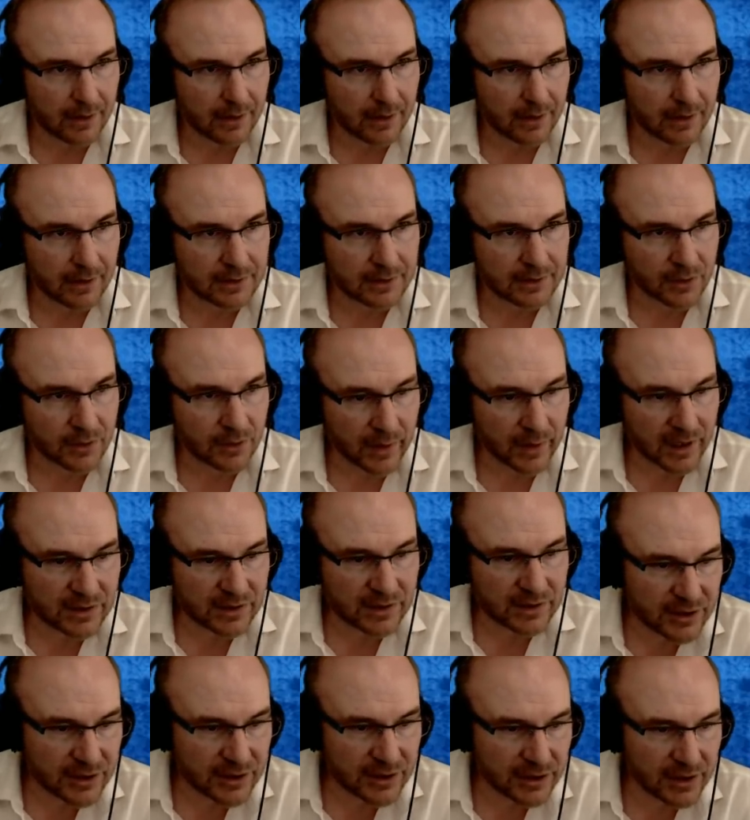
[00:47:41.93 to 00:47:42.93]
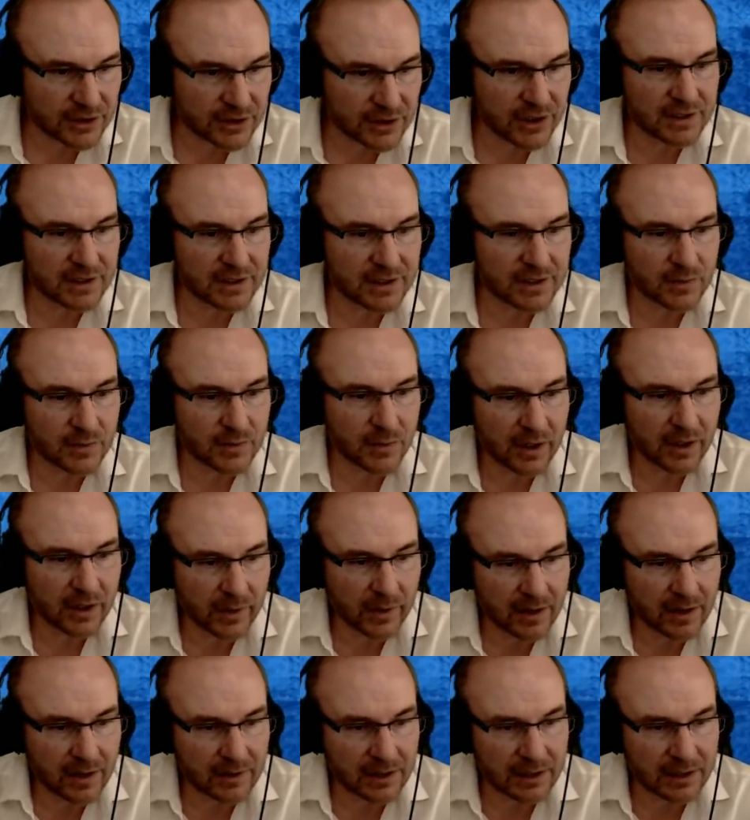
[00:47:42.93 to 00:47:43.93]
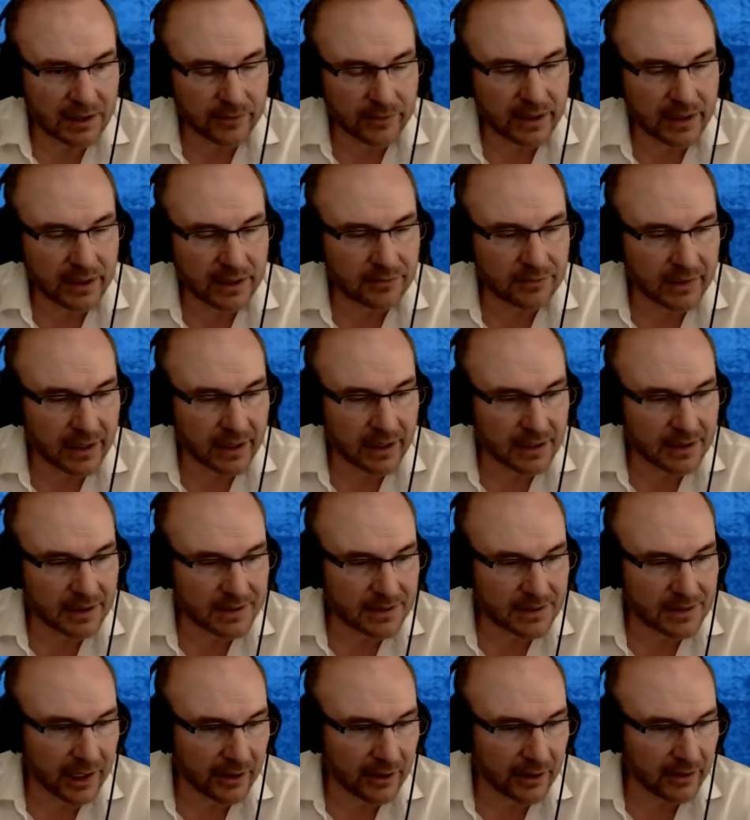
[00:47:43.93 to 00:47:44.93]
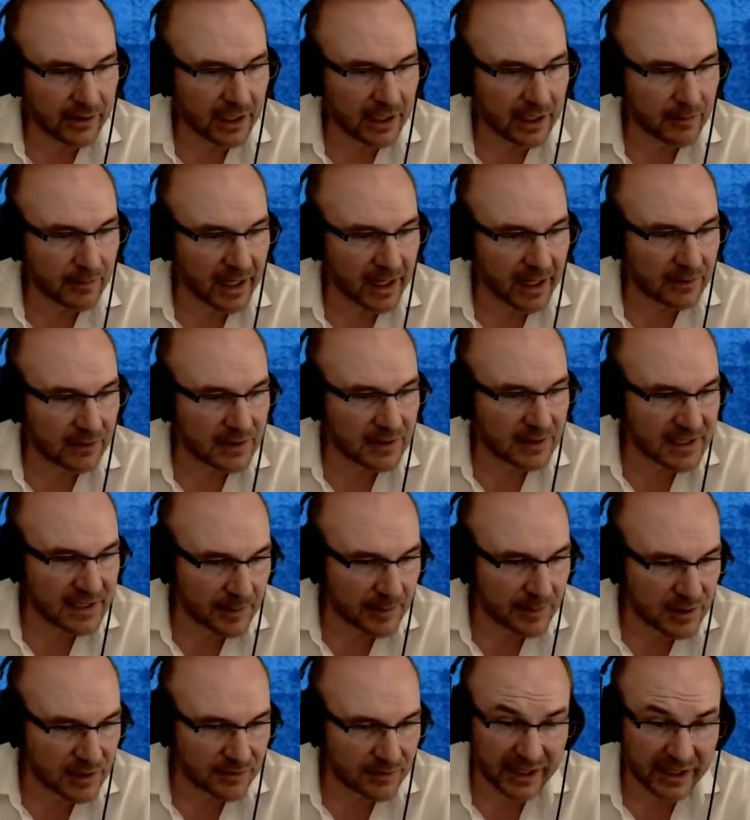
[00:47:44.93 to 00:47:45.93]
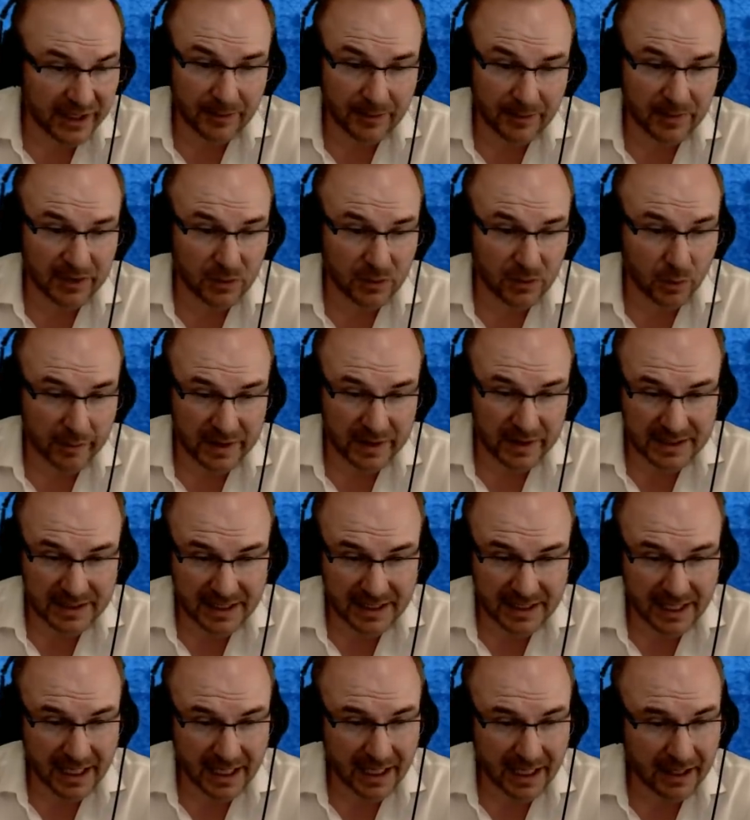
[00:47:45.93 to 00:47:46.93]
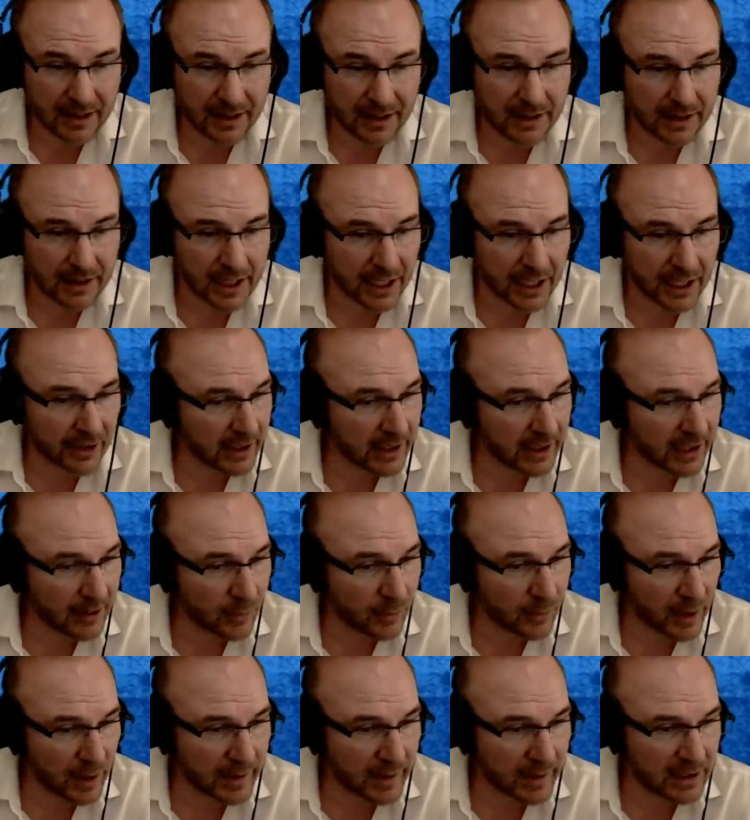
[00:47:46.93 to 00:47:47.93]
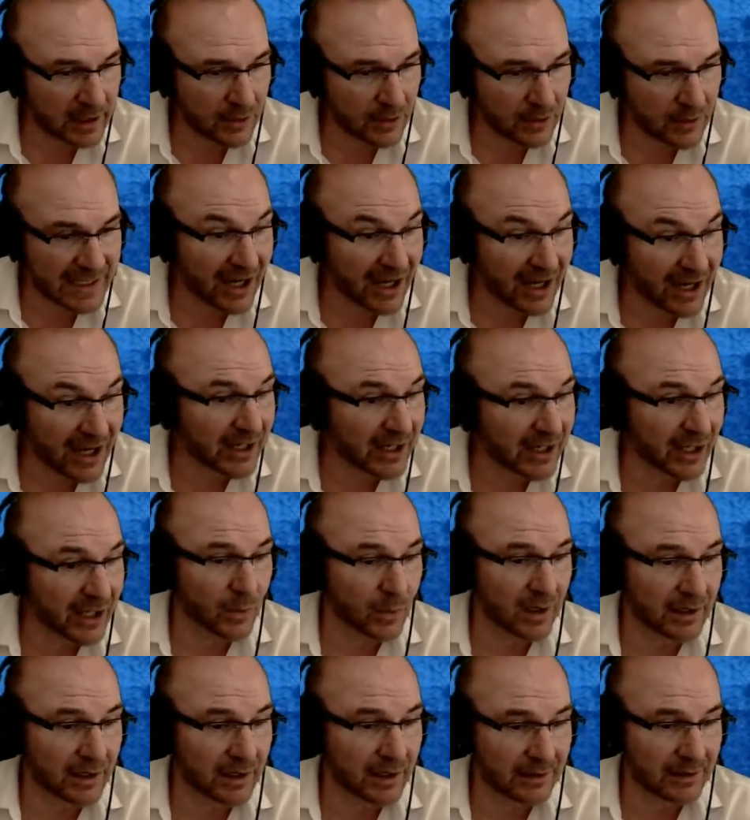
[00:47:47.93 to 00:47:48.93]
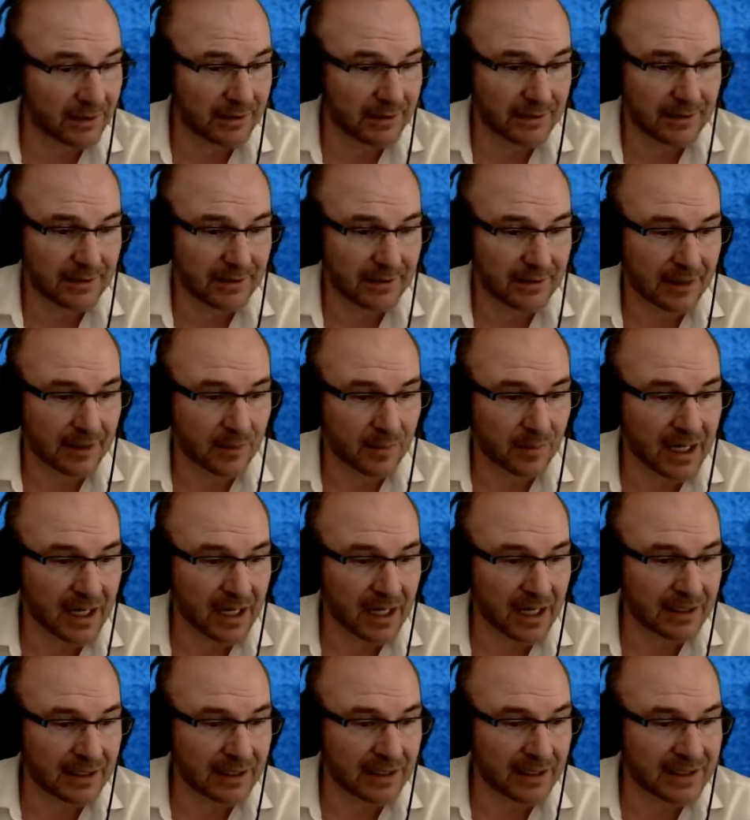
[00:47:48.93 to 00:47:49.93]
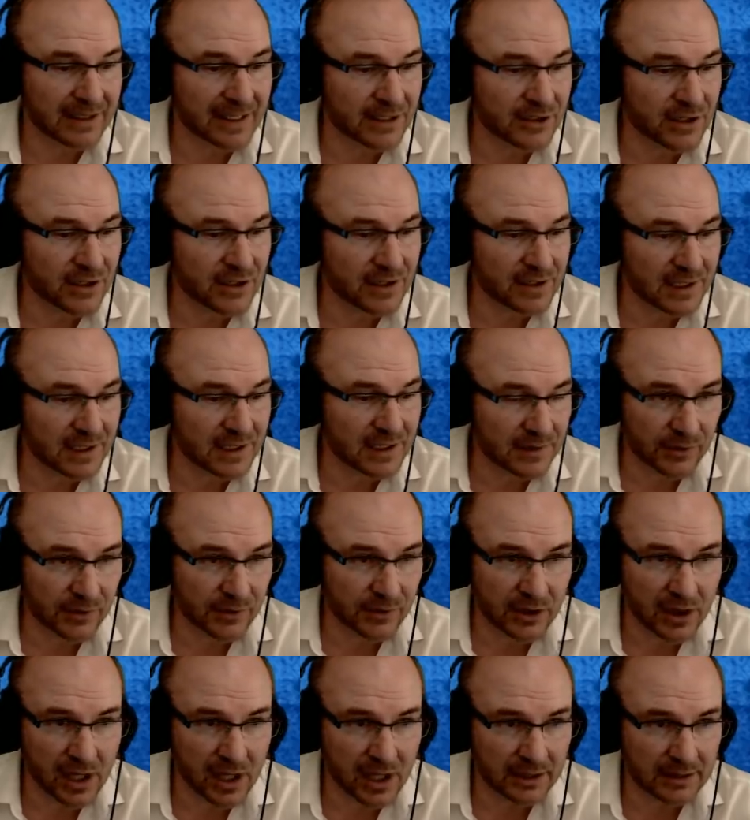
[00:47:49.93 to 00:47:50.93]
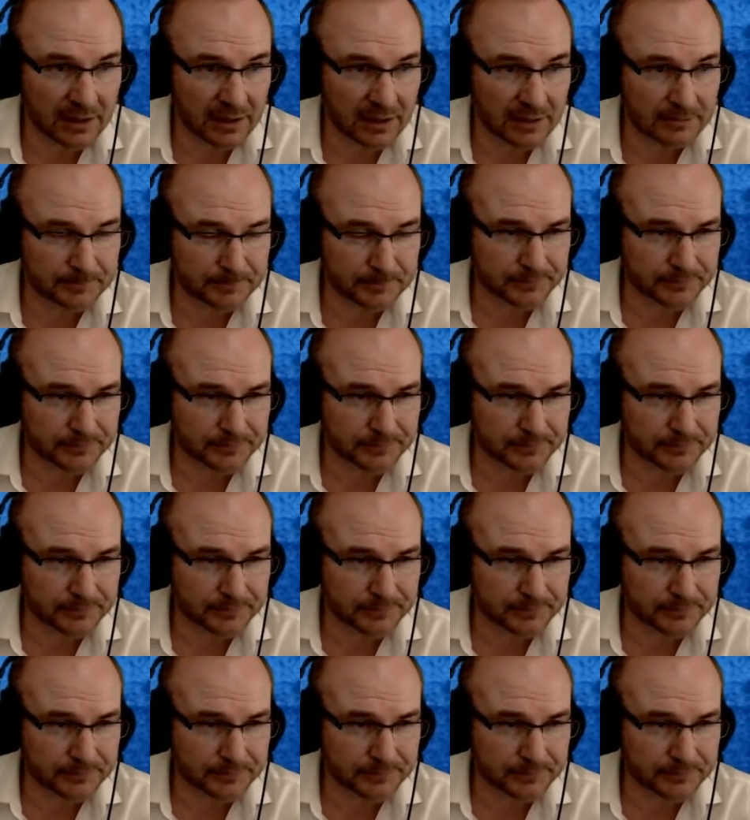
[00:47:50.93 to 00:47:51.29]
So the resurrection of Jesus. Here we have a literary device. Irony, male disciples flee, but the women stay. Irony, women don't tell anyone, implying that Jesus is forgotten.